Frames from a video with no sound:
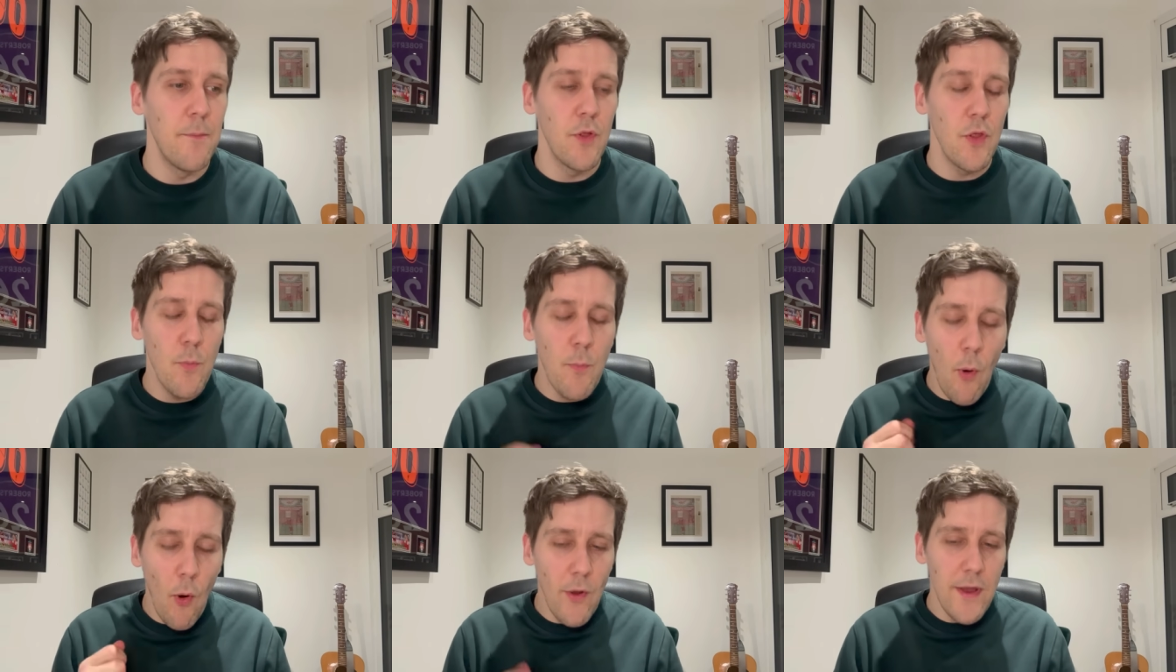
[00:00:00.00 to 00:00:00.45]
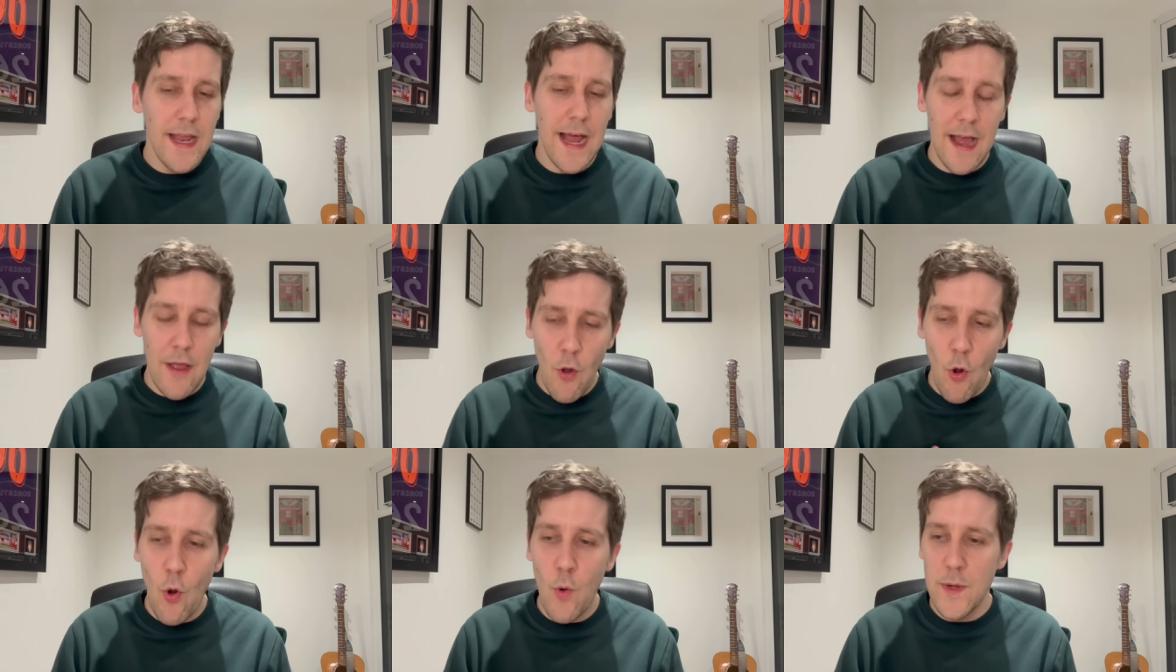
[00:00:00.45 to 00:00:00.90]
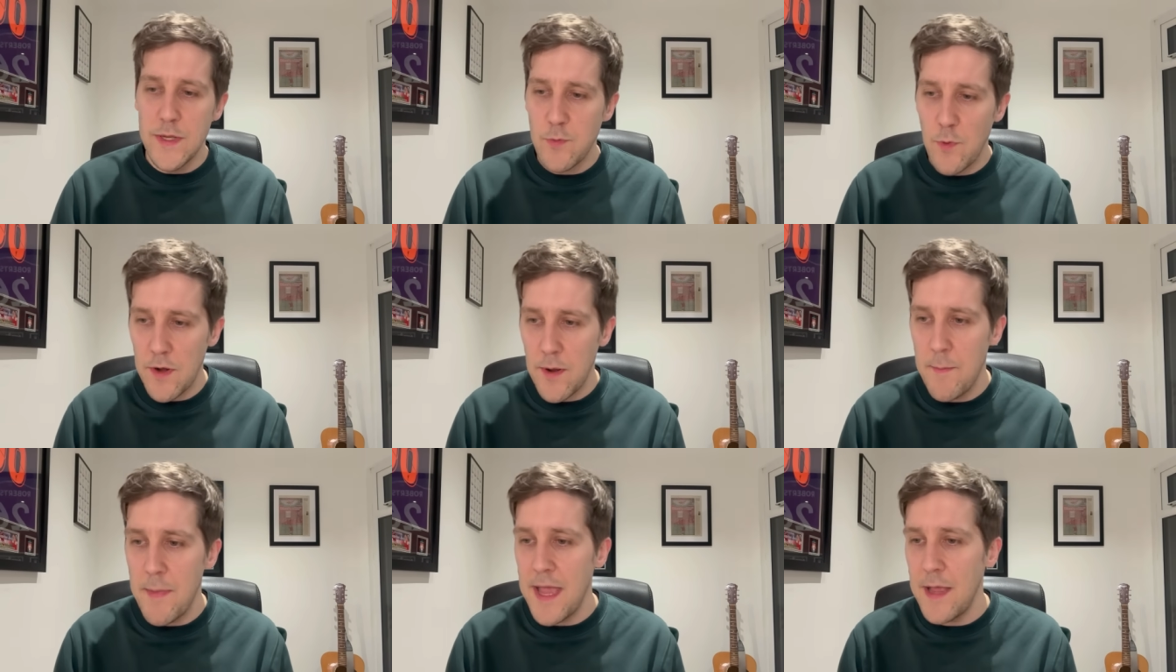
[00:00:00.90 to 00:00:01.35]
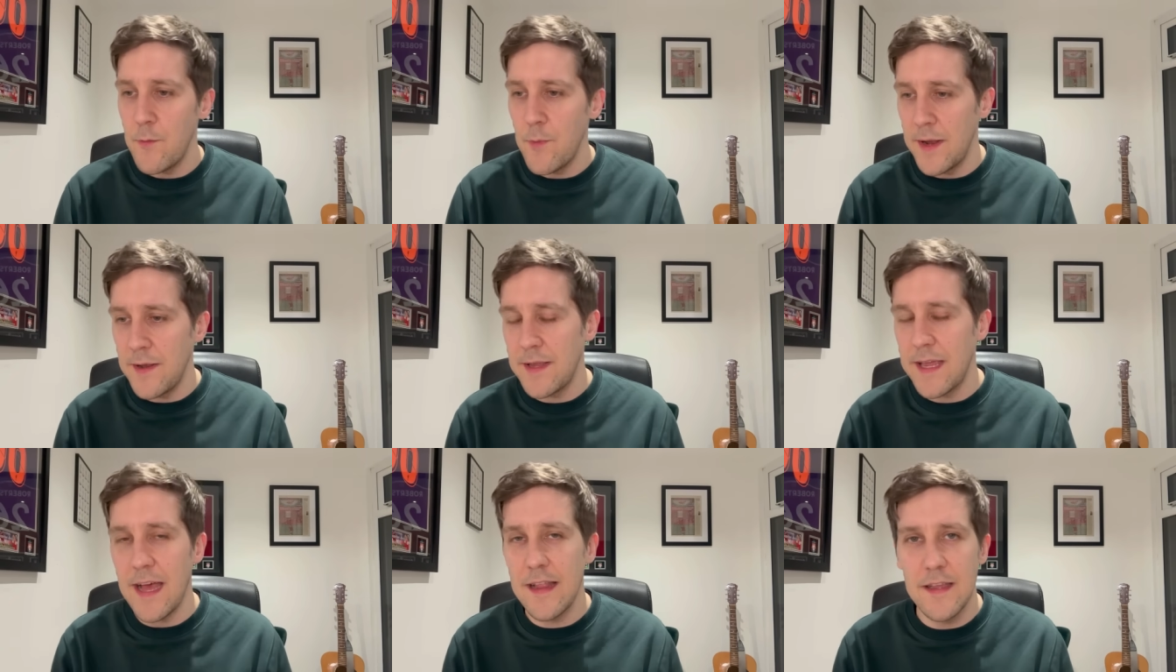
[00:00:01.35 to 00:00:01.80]
But the point I always want to make
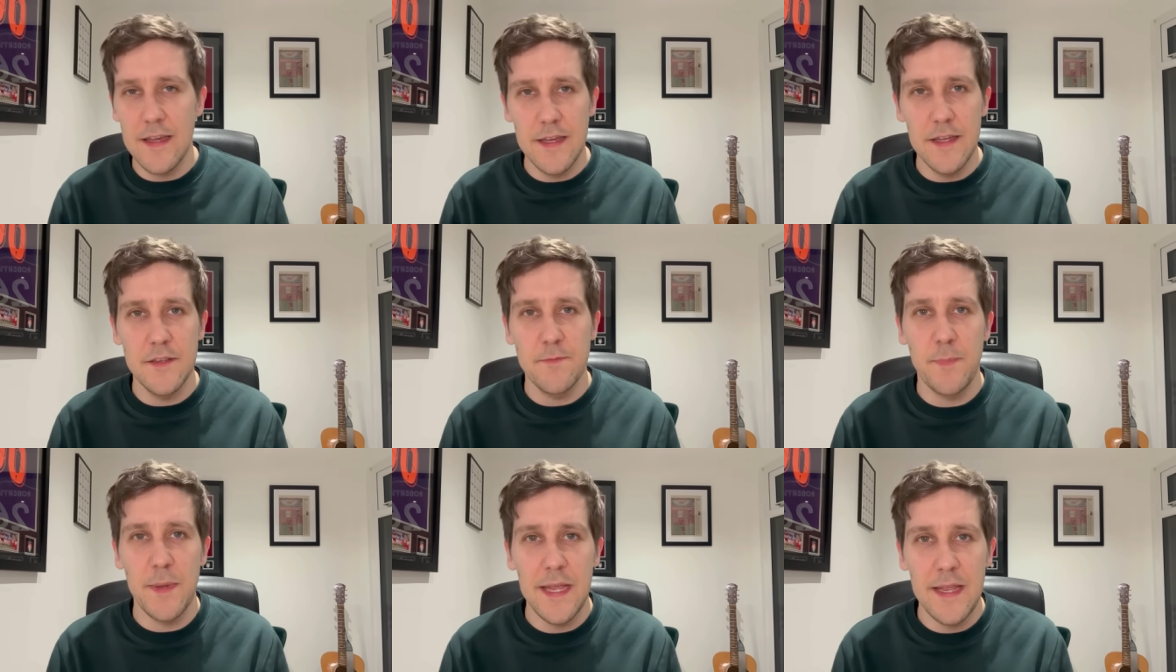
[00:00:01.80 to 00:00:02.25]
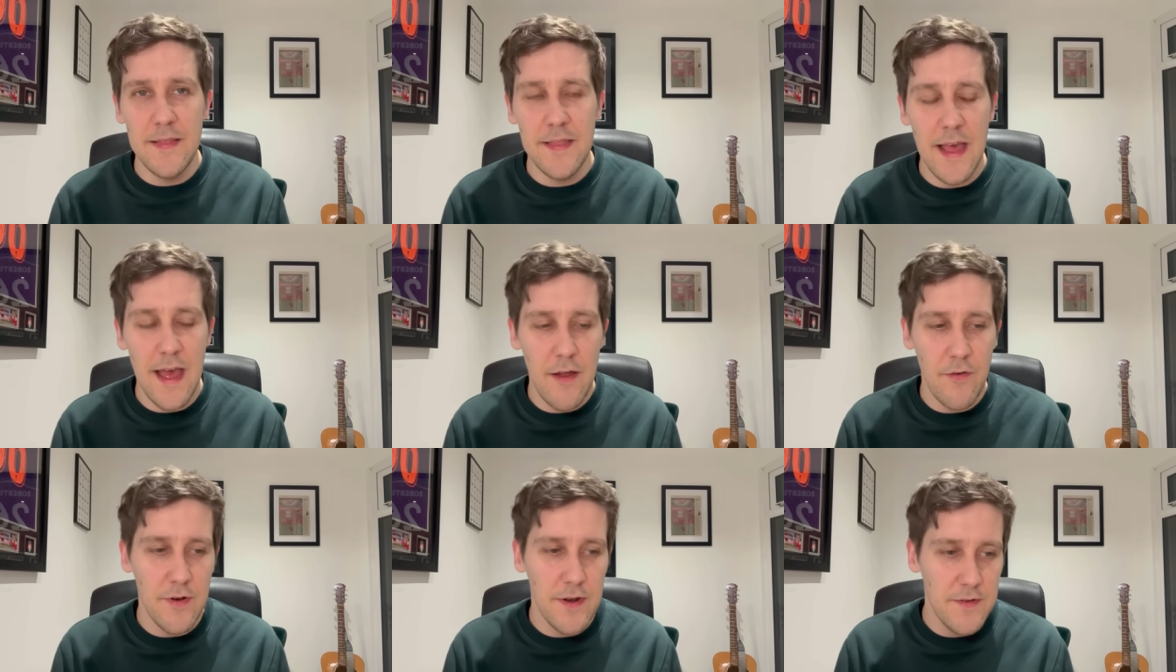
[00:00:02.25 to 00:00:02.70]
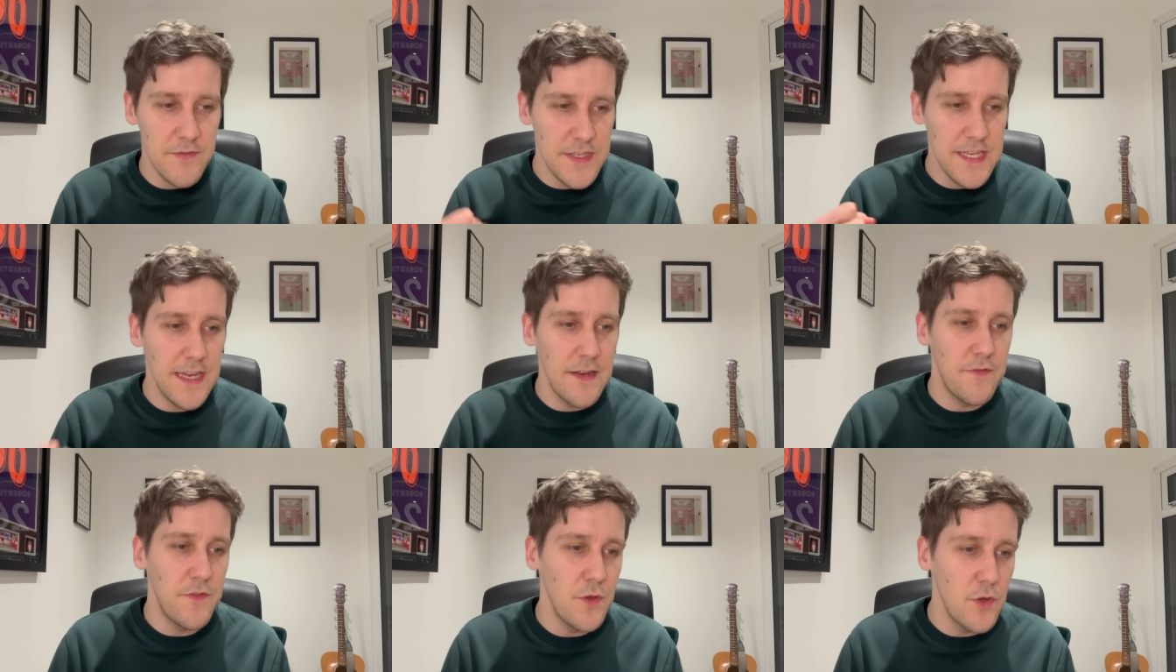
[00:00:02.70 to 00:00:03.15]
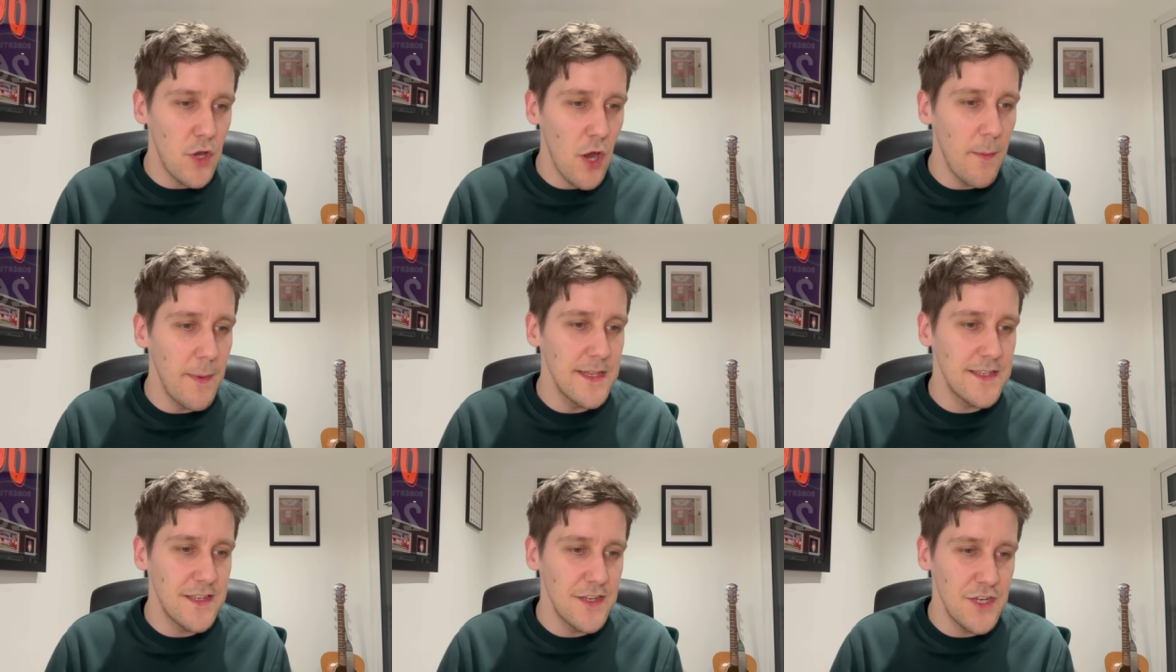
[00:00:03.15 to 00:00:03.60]
when Kelleher's been there, and I've seen a few
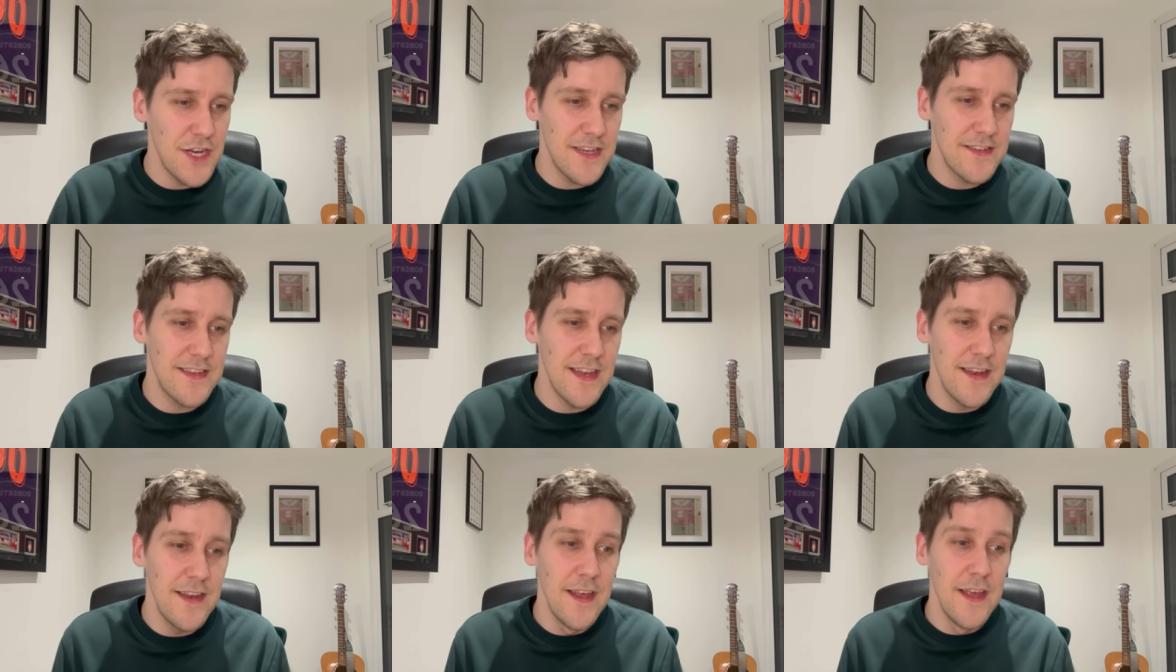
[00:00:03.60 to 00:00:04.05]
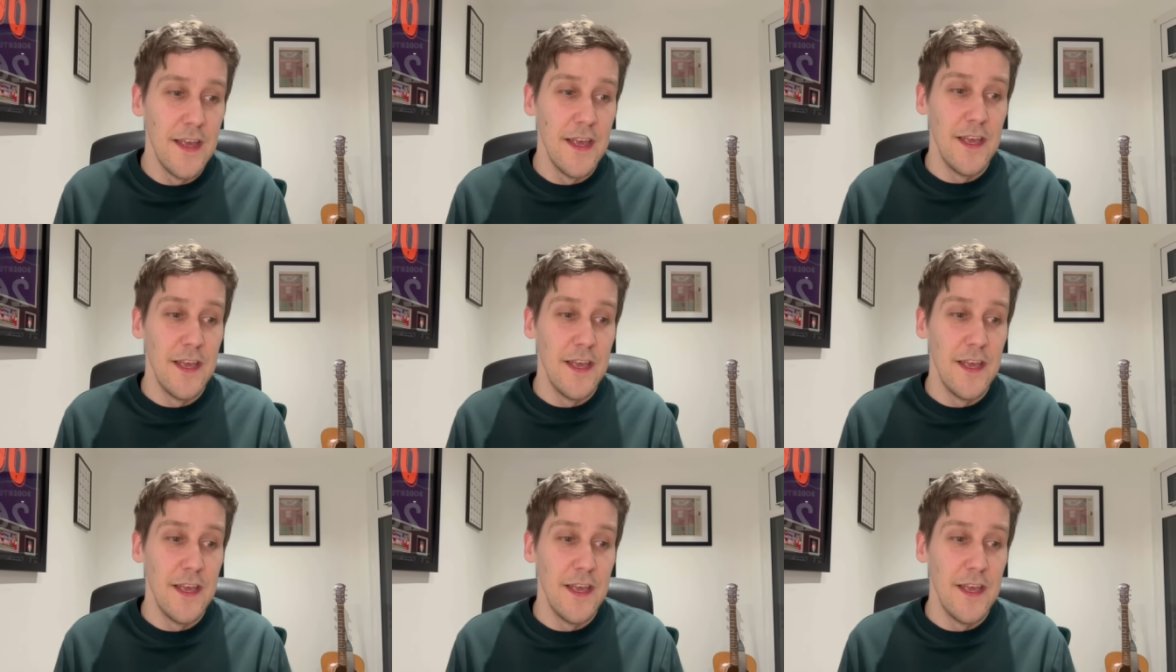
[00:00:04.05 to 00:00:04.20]
comments suggesting,